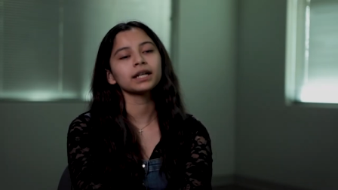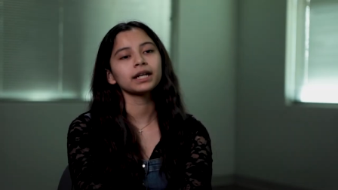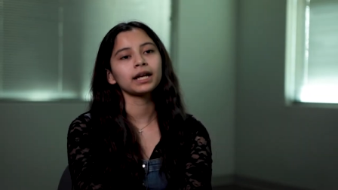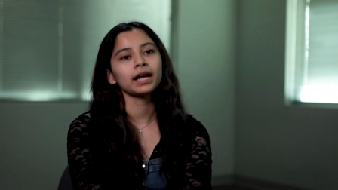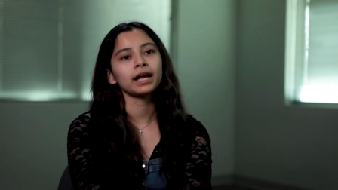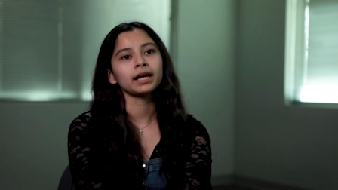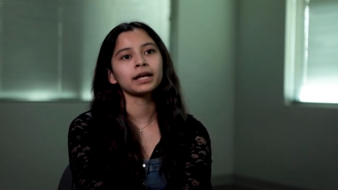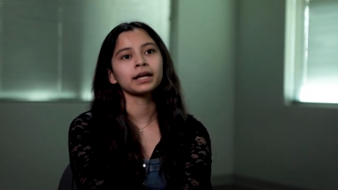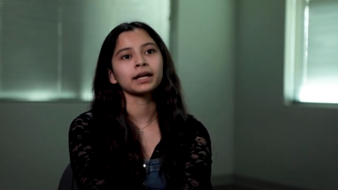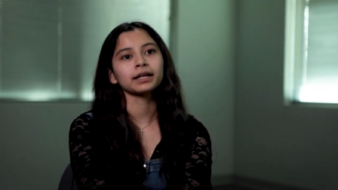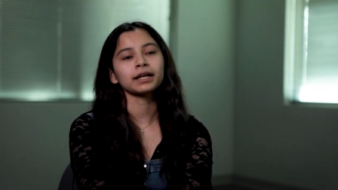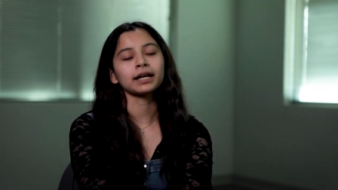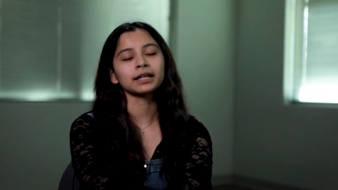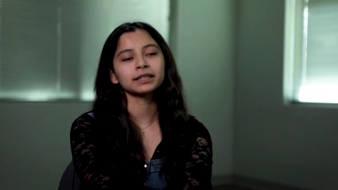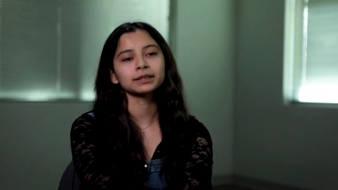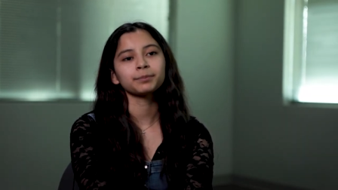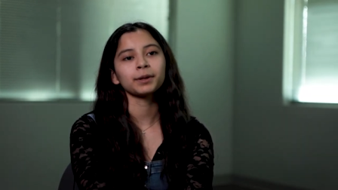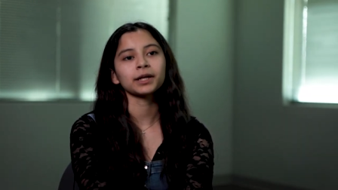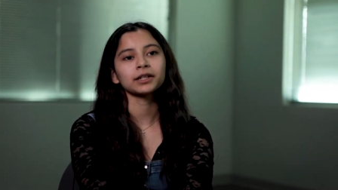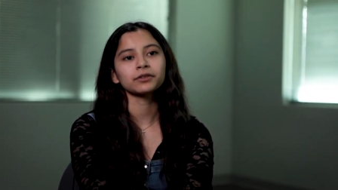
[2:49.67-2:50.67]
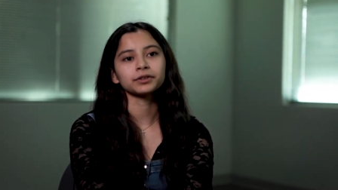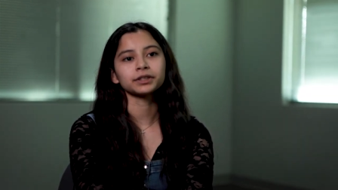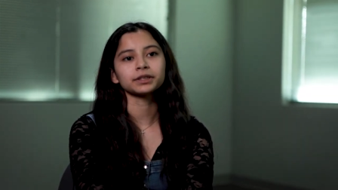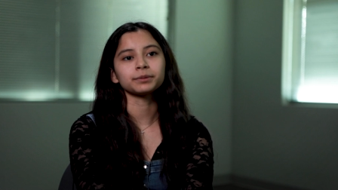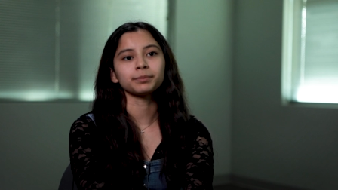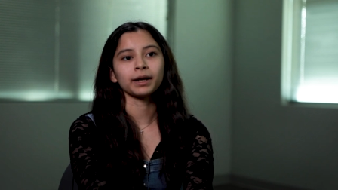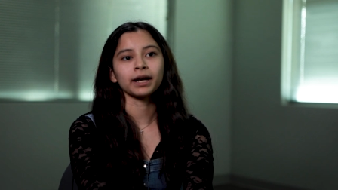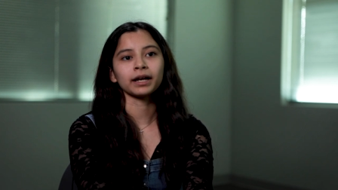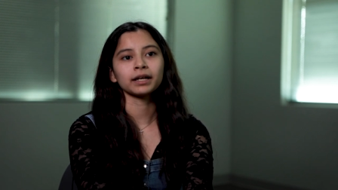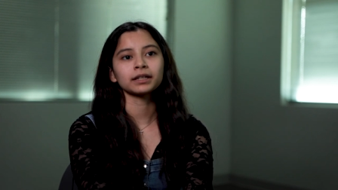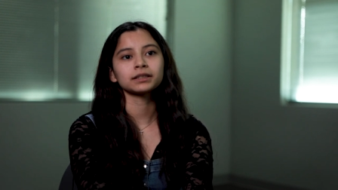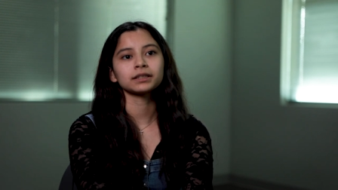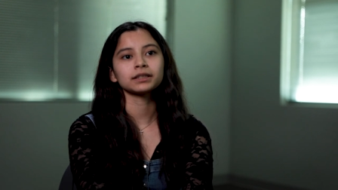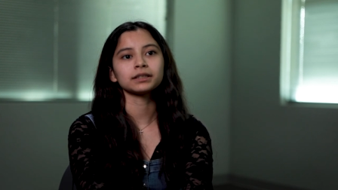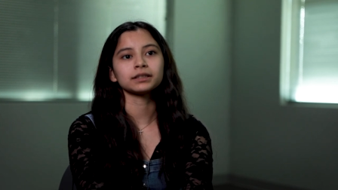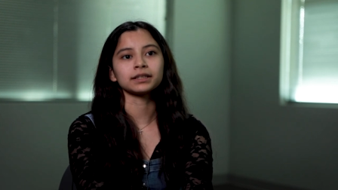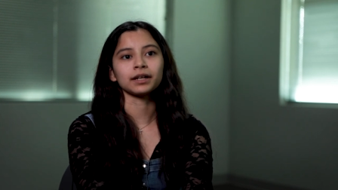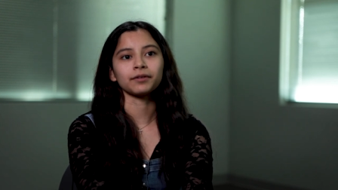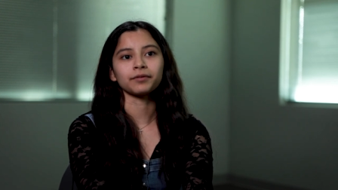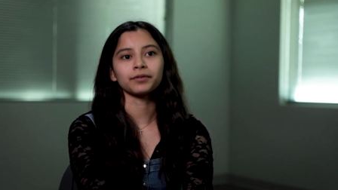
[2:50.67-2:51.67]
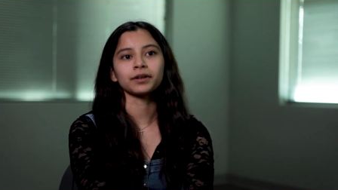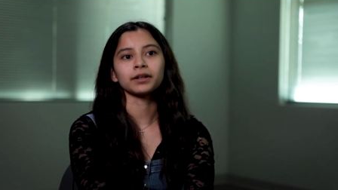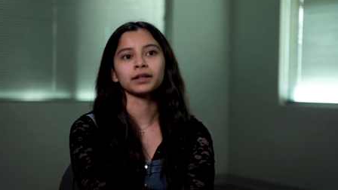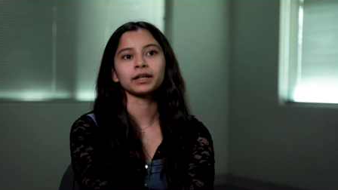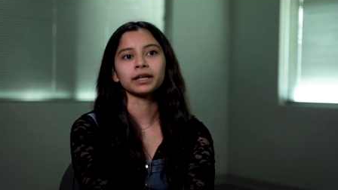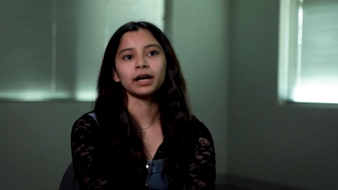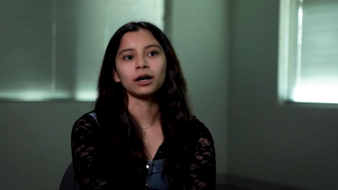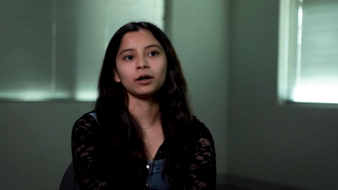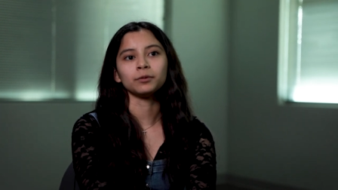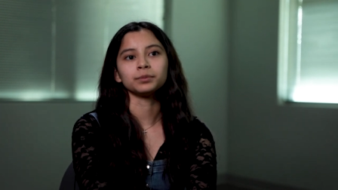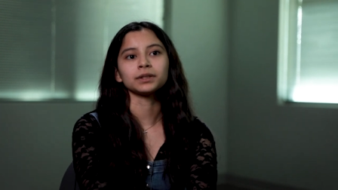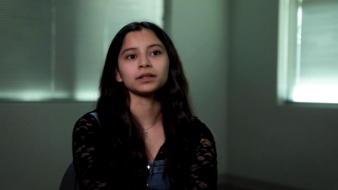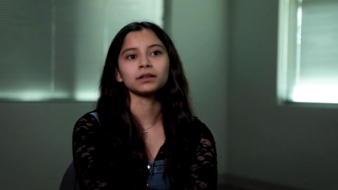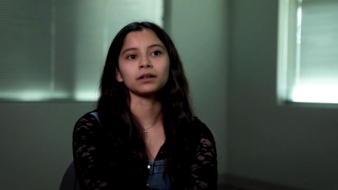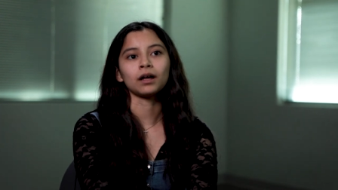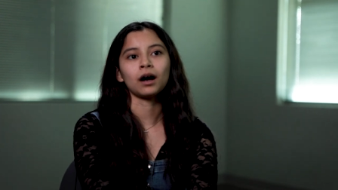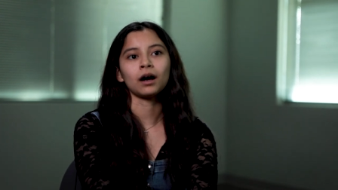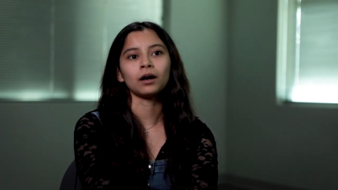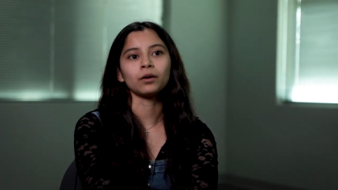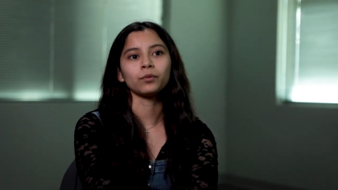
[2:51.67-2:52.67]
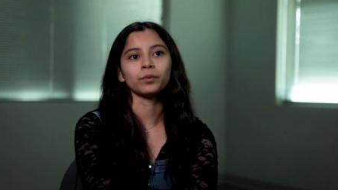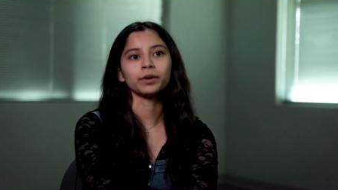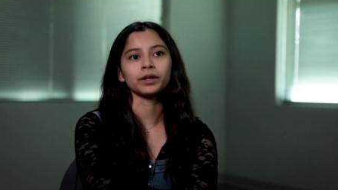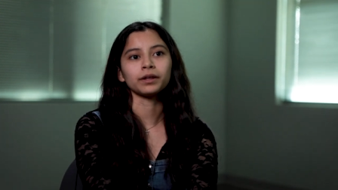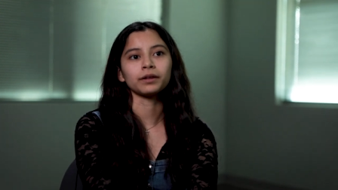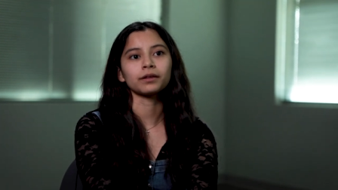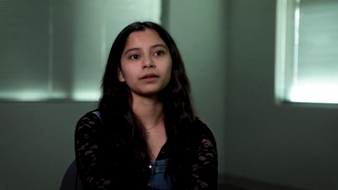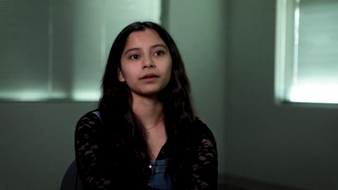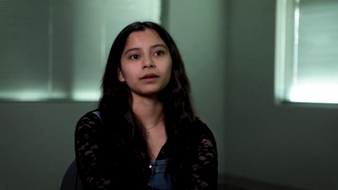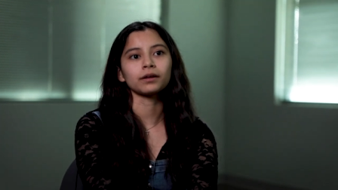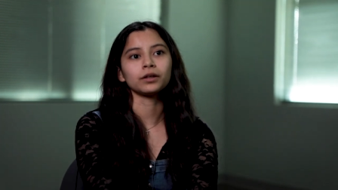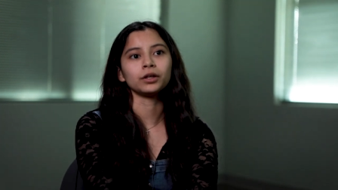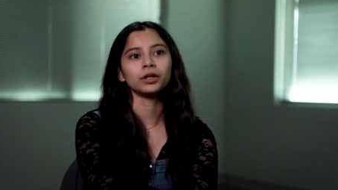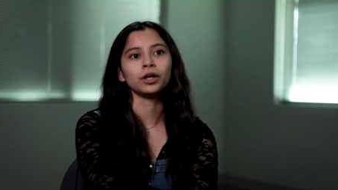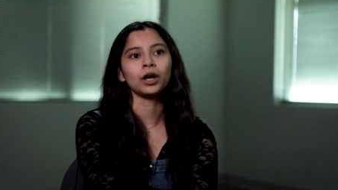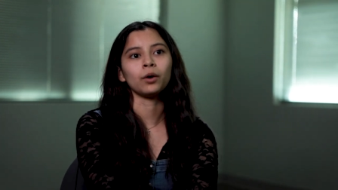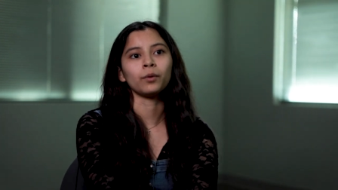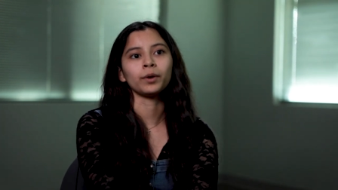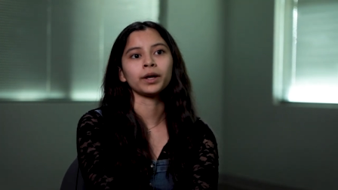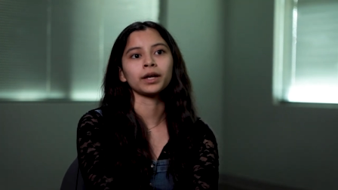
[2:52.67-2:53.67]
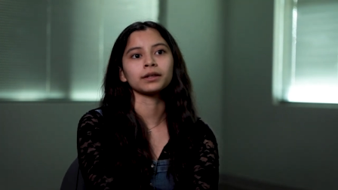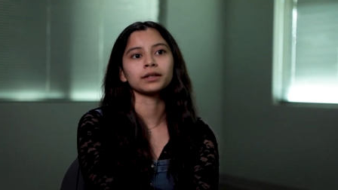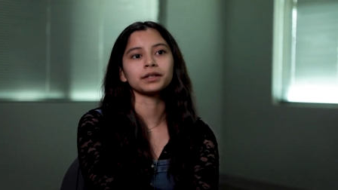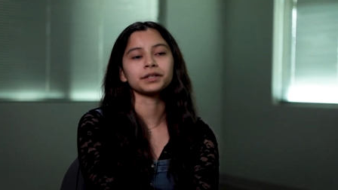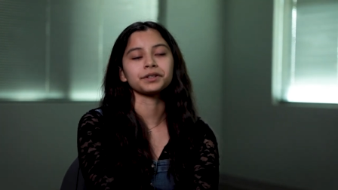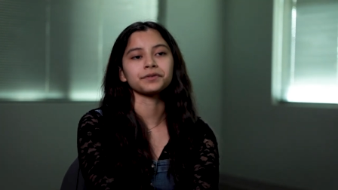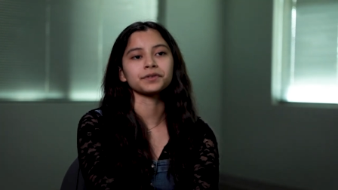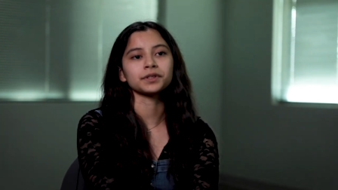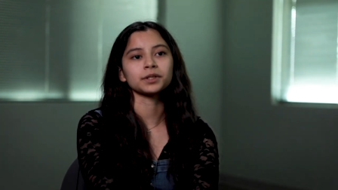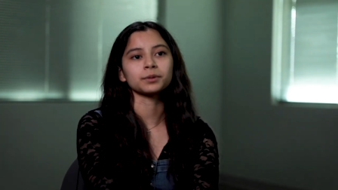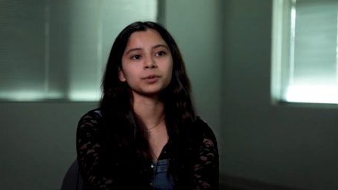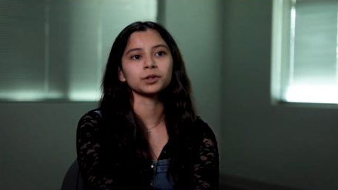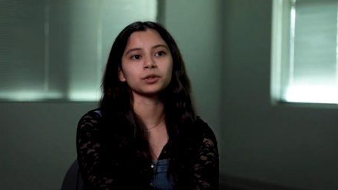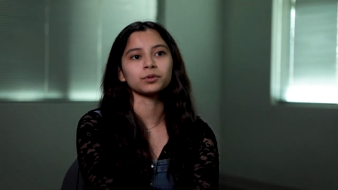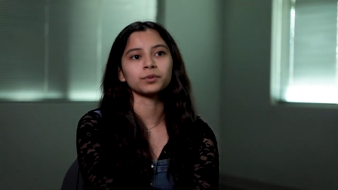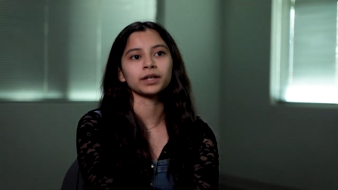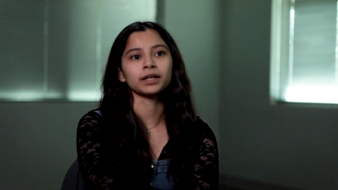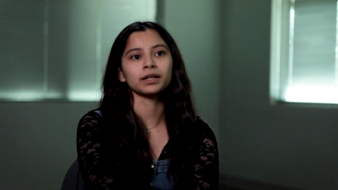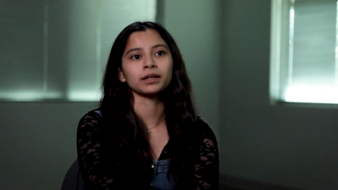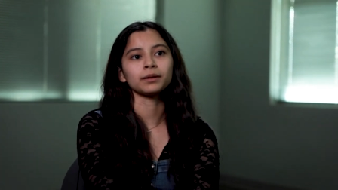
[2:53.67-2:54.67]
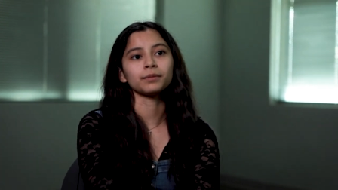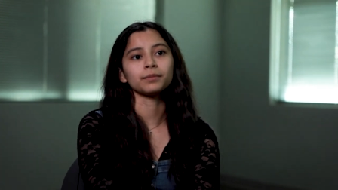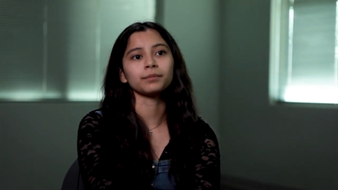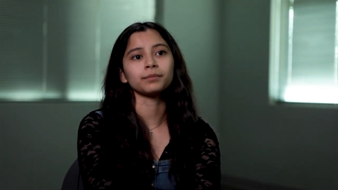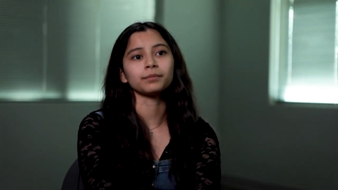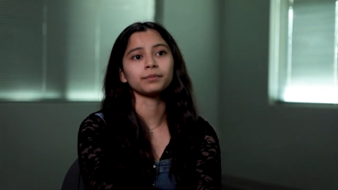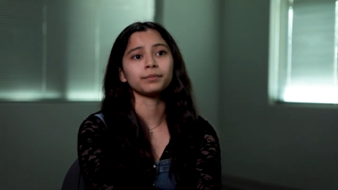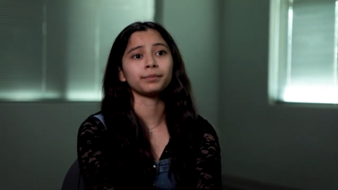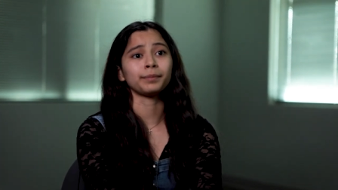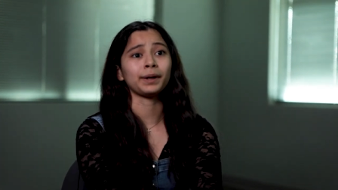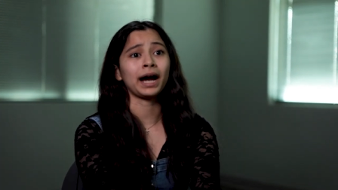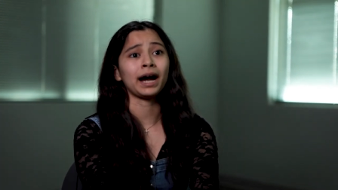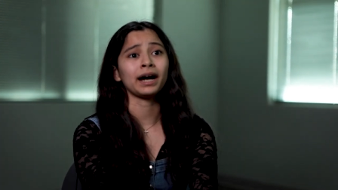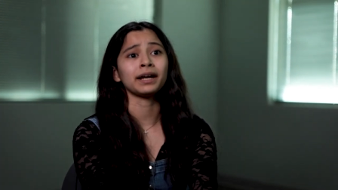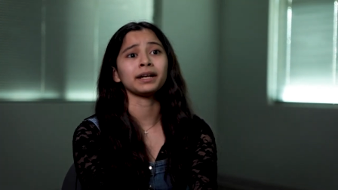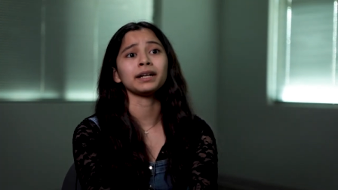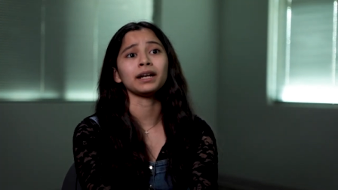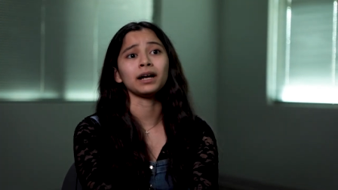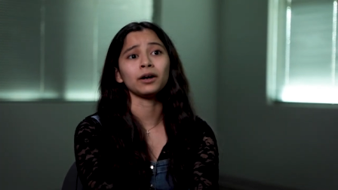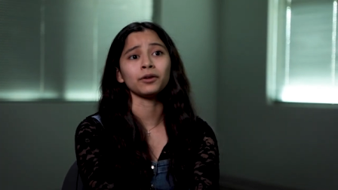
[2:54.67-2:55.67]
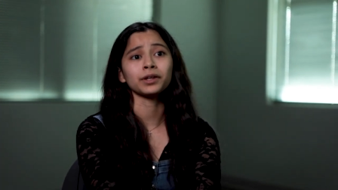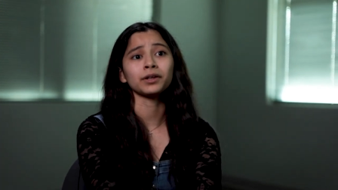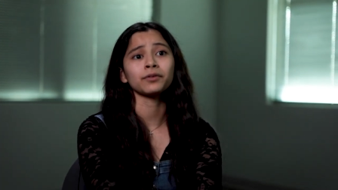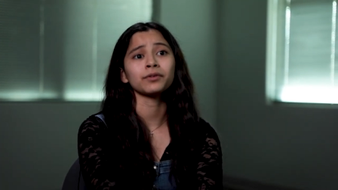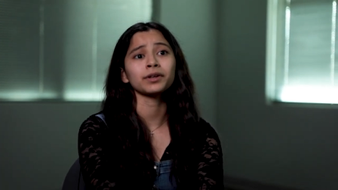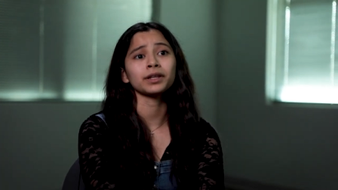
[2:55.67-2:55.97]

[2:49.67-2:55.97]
in Expect Respect definitely helped a lot with knowing the difference between bad and healthy